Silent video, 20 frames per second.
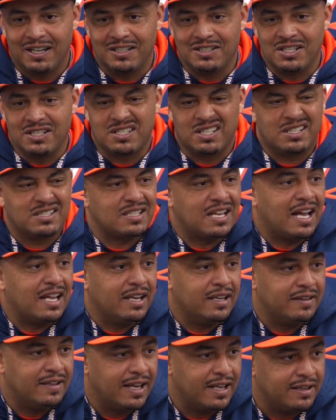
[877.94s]
just
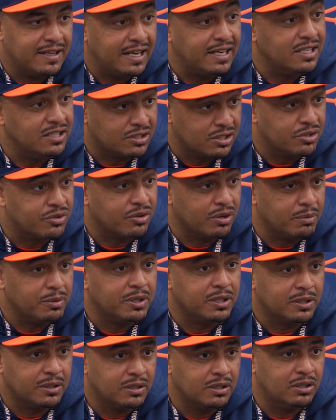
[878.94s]
excited that he's
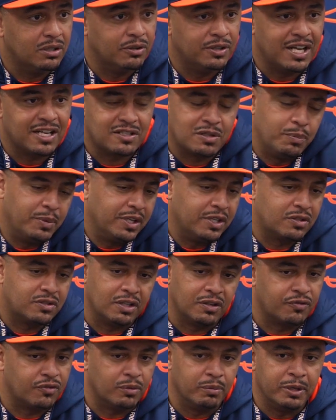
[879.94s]
contributing. You know, and that's the biggest
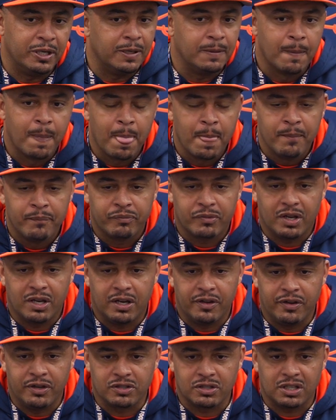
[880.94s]
thing for me.
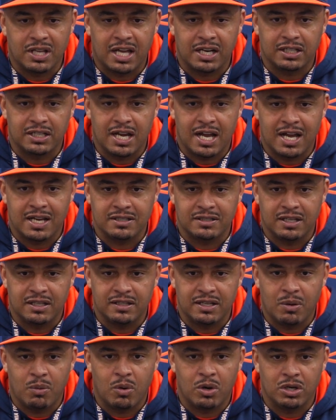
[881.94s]
There's a lot of guys
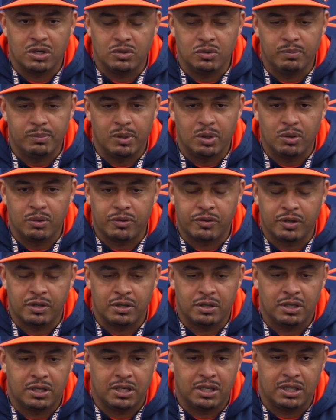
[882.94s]
that want to do both,
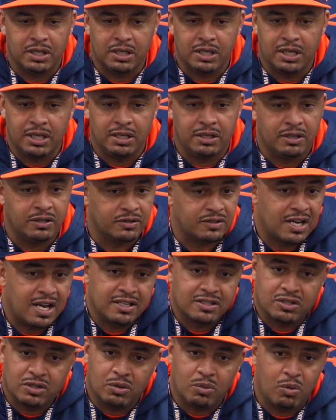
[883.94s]
and there's
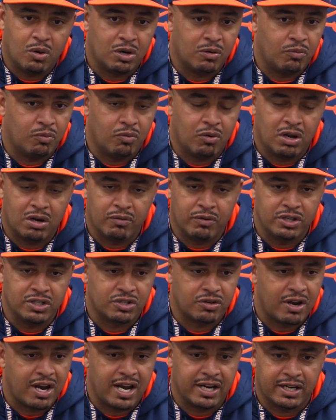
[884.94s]
guys that want to run
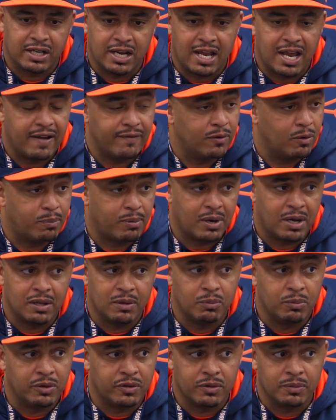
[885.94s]
track, and I have no
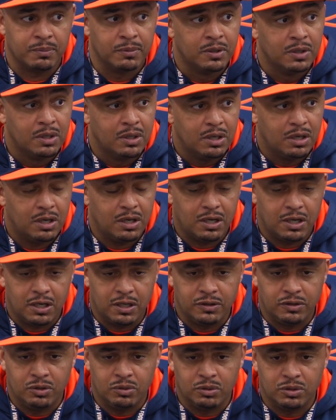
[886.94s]
problem with them
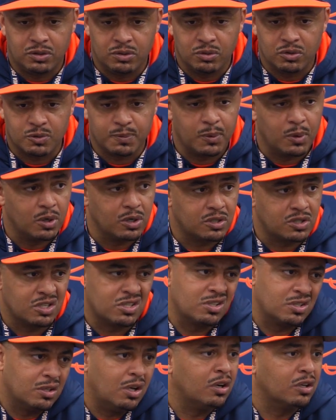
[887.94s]
doing two sports,
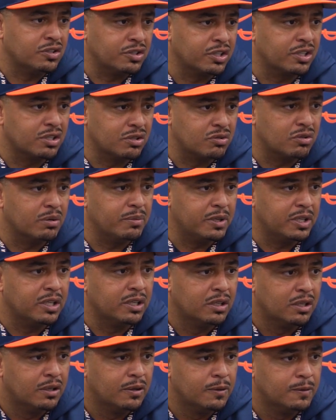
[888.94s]
just as long as they're contributing. You
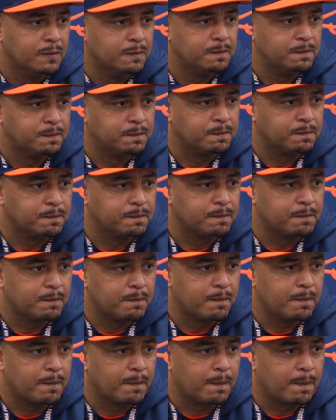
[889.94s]
had a pretty good game against
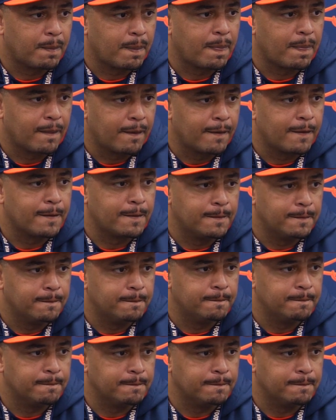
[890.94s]
Notre Dame.